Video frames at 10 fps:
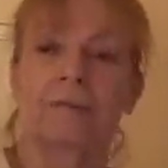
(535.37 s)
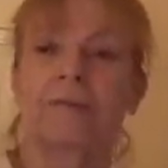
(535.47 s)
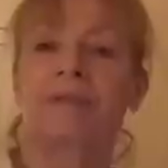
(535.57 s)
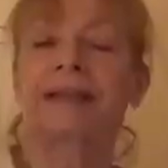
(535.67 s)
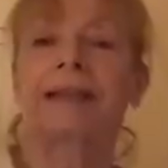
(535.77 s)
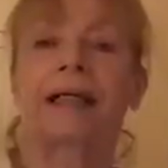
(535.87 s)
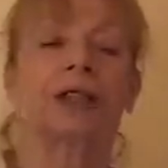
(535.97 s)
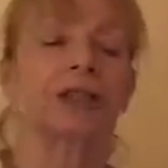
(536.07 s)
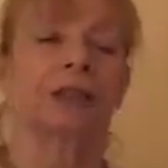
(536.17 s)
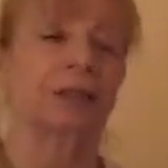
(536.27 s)

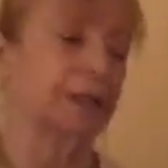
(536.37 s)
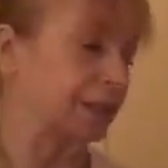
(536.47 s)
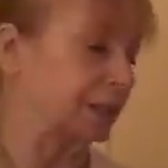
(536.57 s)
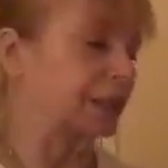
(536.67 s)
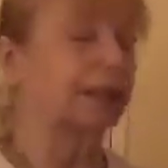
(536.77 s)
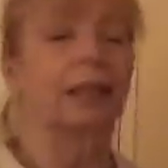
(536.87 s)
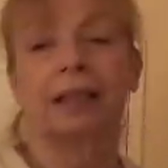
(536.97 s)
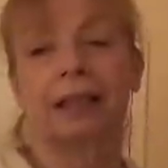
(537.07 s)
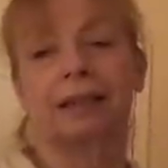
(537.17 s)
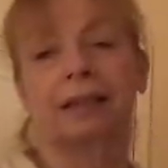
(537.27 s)
Vivisection
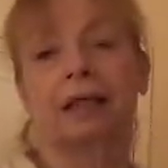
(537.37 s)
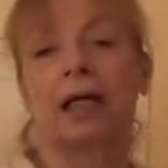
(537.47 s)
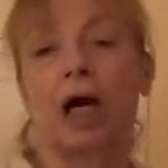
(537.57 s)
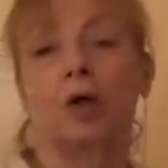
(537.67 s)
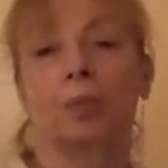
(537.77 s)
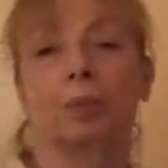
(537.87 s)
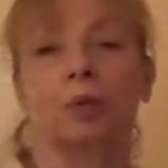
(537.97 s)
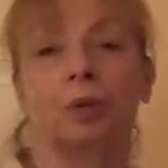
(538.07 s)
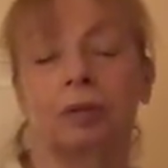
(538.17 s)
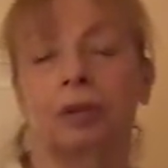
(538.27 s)
is a
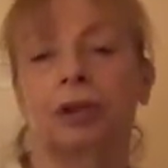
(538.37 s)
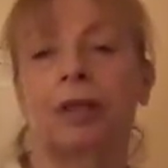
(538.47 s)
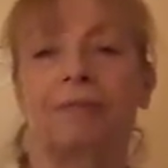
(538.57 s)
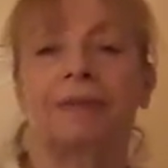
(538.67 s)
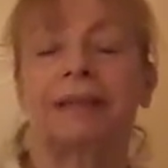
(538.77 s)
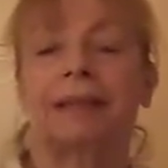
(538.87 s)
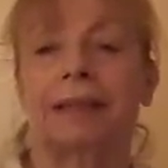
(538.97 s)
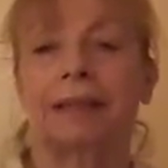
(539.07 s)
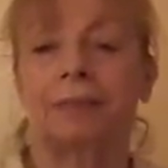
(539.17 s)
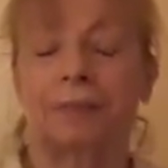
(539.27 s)
global
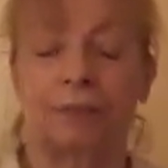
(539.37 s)
travesty.